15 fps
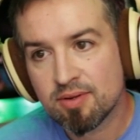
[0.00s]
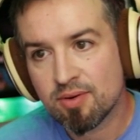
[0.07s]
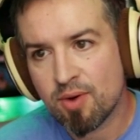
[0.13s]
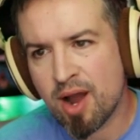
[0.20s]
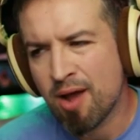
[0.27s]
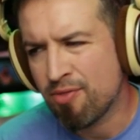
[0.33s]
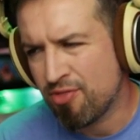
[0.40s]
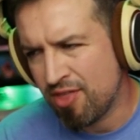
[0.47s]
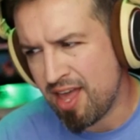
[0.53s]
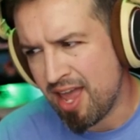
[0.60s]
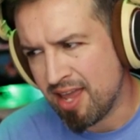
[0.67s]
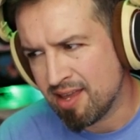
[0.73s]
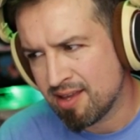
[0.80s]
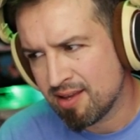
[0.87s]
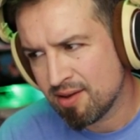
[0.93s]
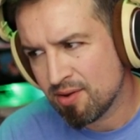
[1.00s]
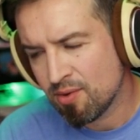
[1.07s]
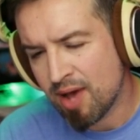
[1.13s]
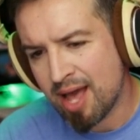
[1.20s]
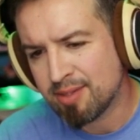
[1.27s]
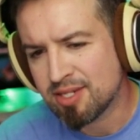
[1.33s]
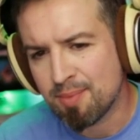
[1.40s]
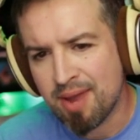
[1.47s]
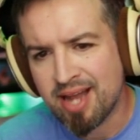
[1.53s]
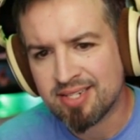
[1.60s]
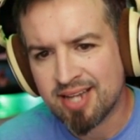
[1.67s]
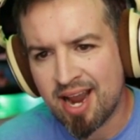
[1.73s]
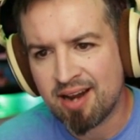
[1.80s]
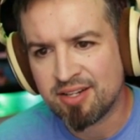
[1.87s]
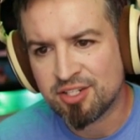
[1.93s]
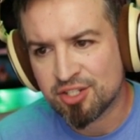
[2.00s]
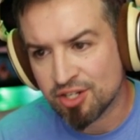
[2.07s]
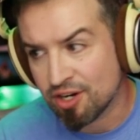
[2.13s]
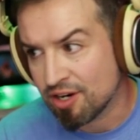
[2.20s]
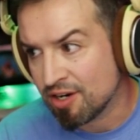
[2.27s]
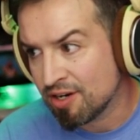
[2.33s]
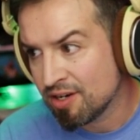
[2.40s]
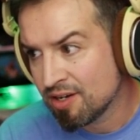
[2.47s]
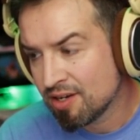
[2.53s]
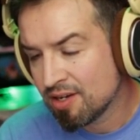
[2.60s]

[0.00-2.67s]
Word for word: I think, actually, I'm not entirely sure.